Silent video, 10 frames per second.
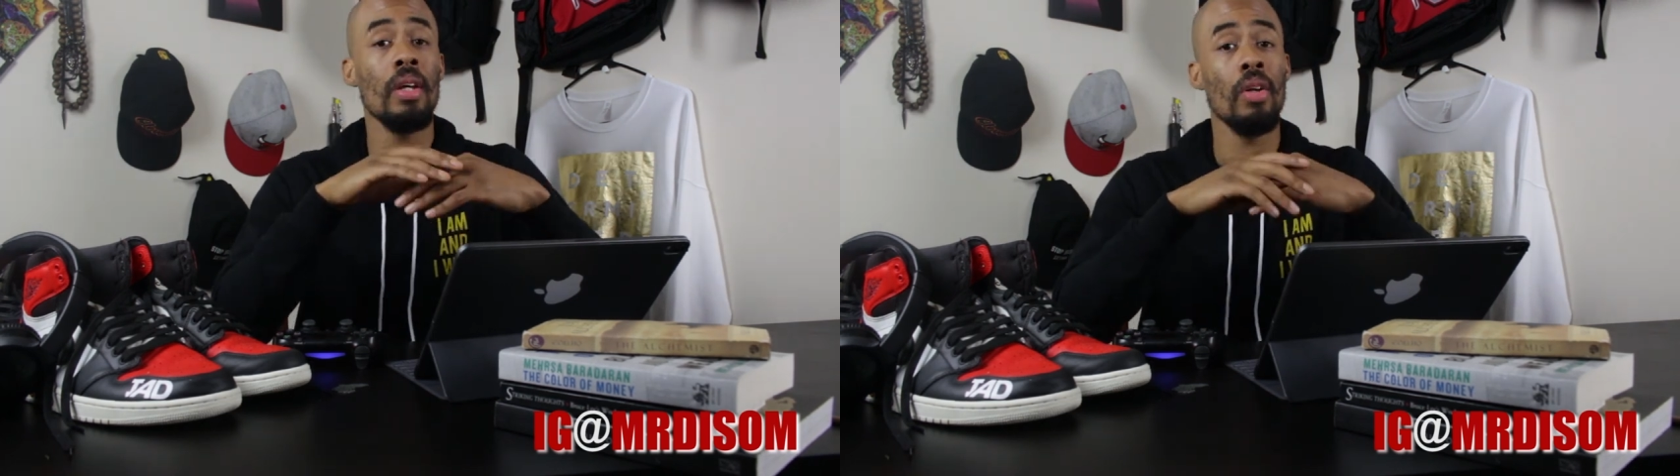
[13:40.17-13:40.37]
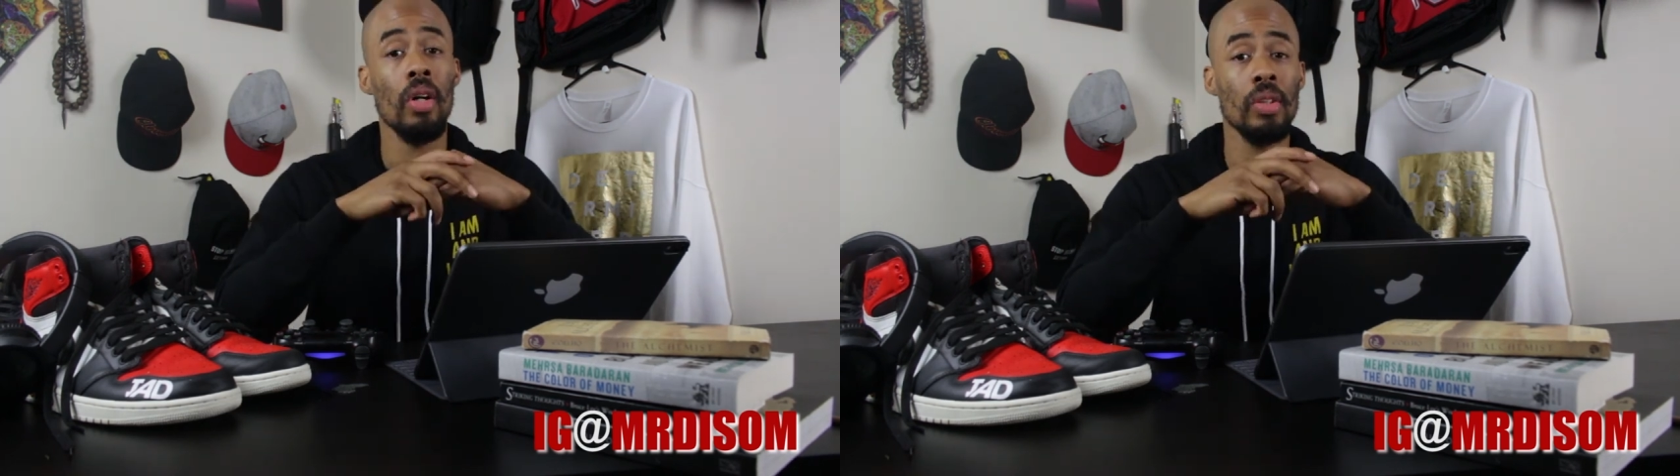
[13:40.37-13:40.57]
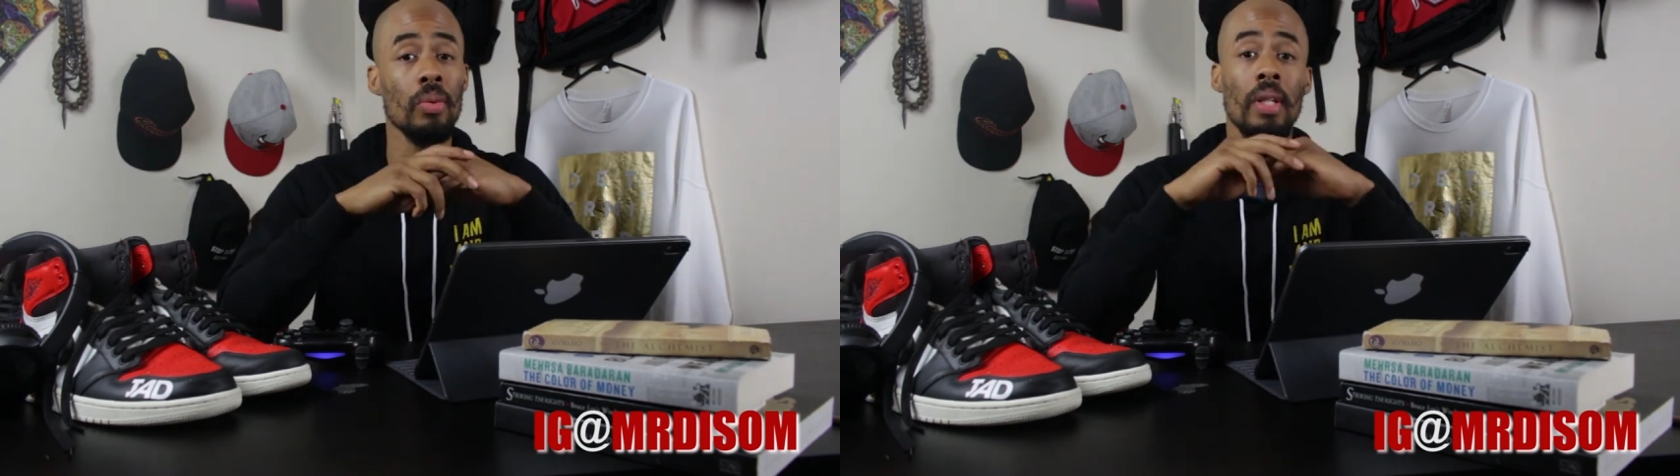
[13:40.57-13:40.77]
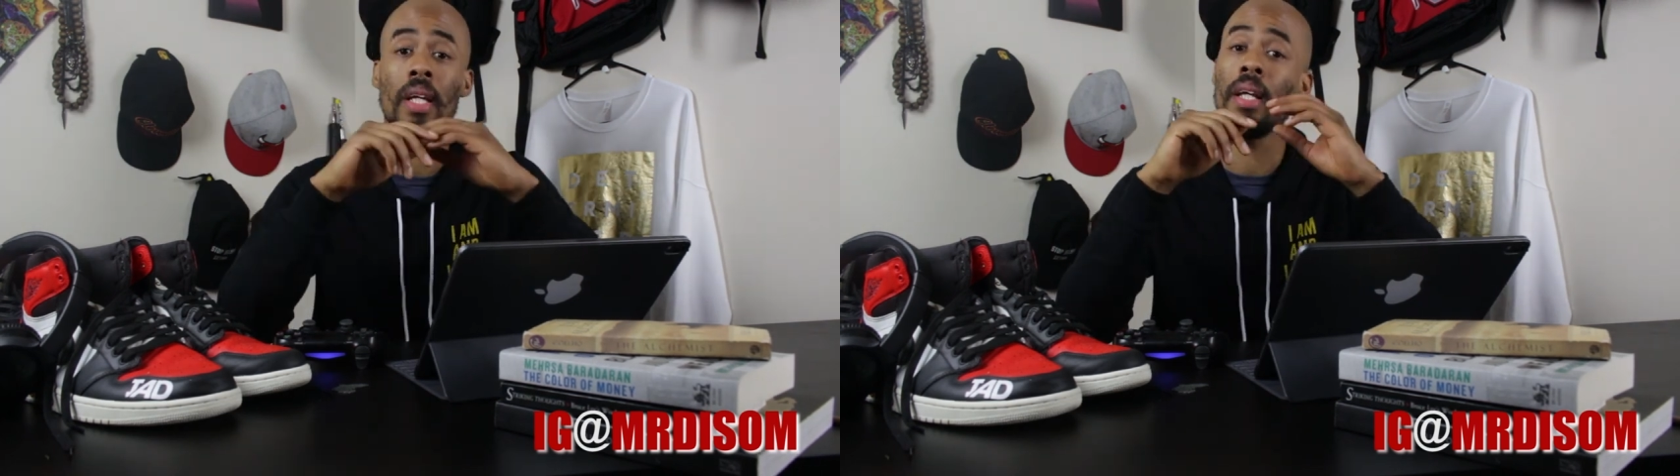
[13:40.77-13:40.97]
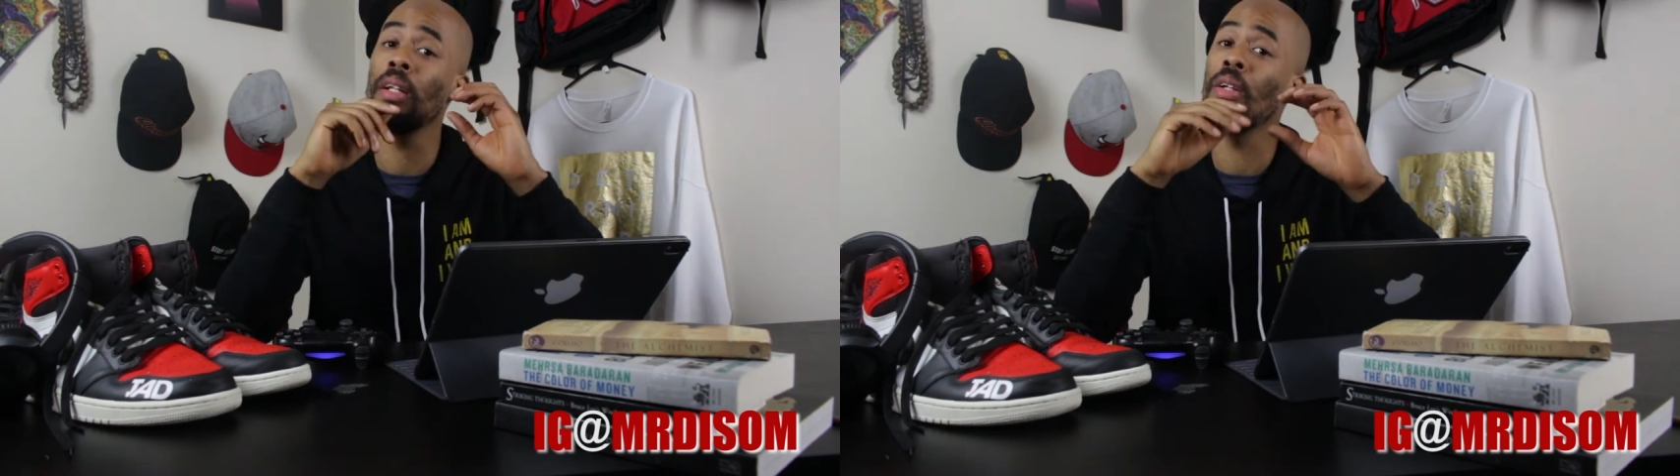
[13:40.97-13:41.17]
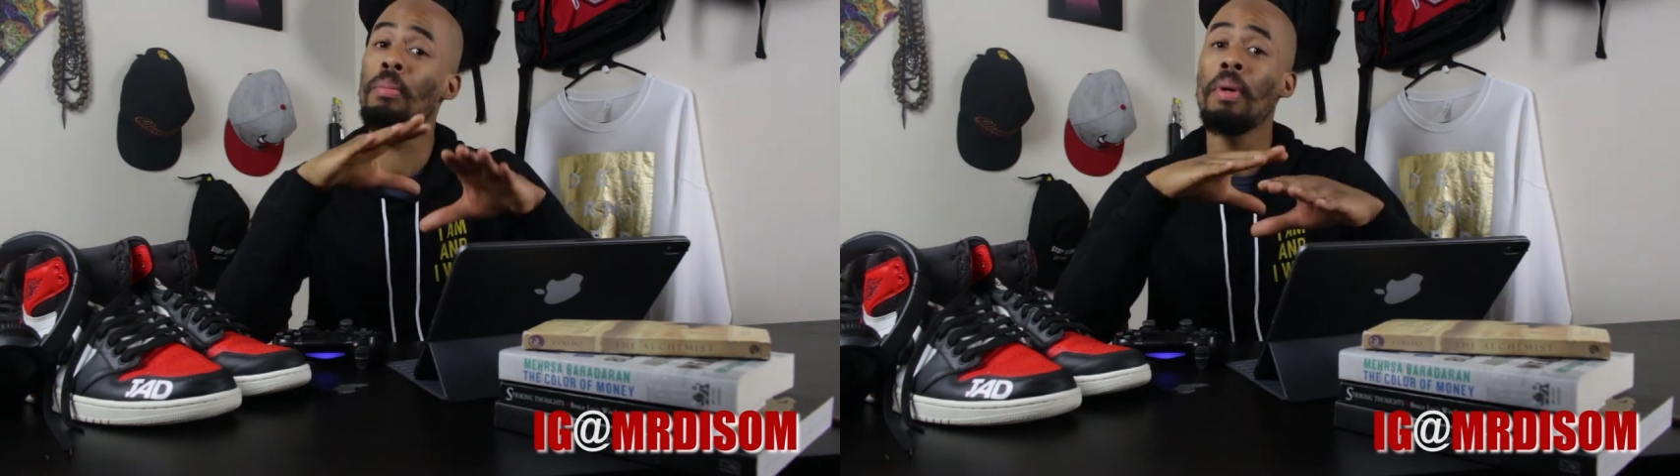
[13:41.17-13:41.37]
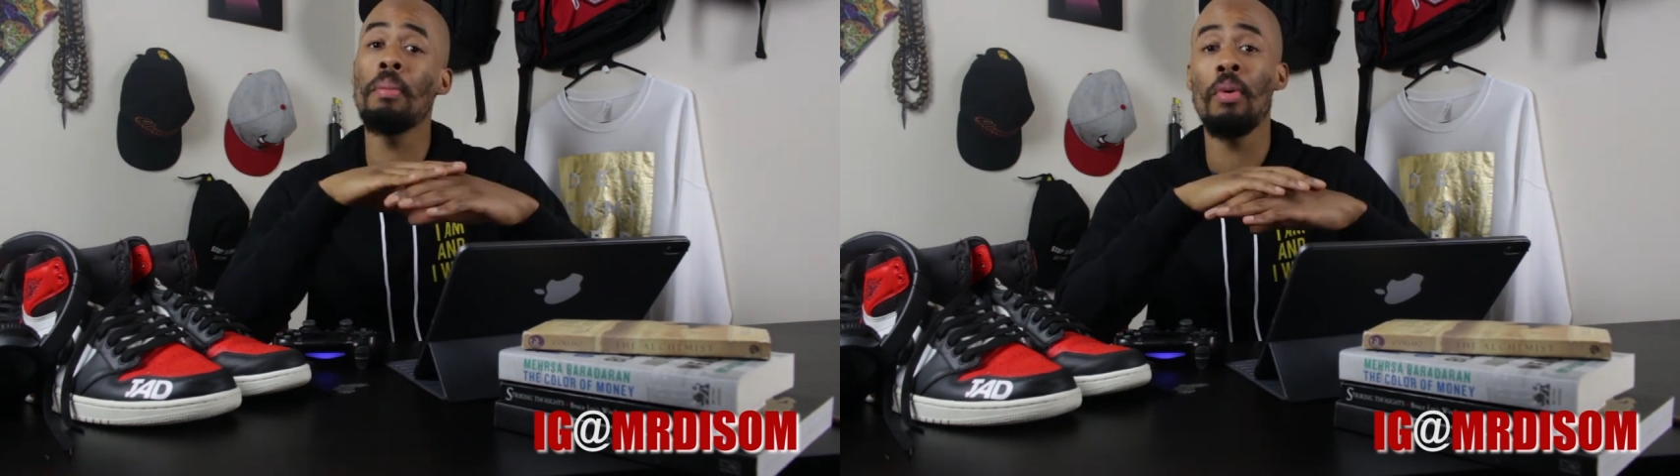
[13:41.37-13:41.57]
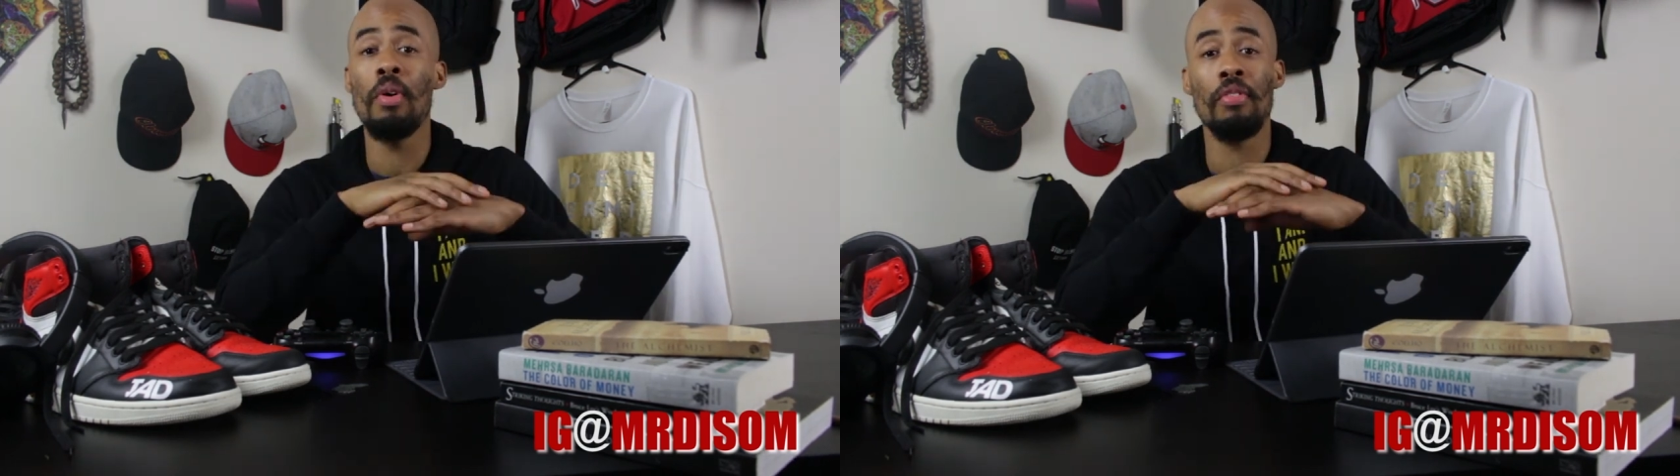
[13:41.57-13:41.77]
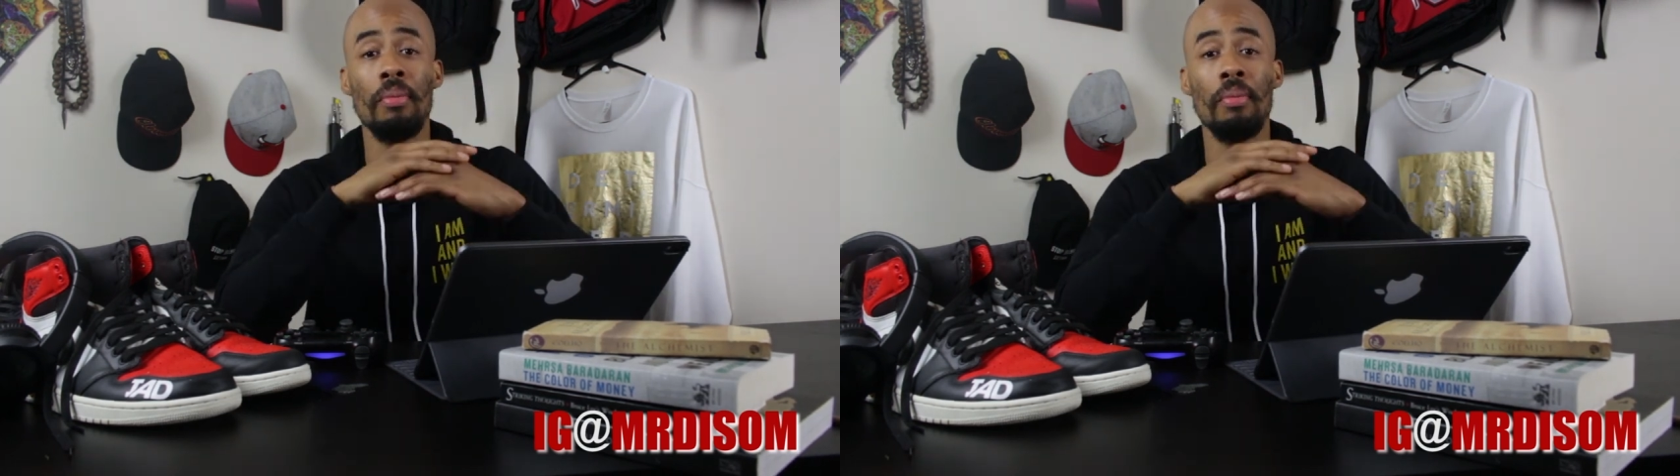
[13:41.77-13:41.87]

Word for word: You also want to get a little bit more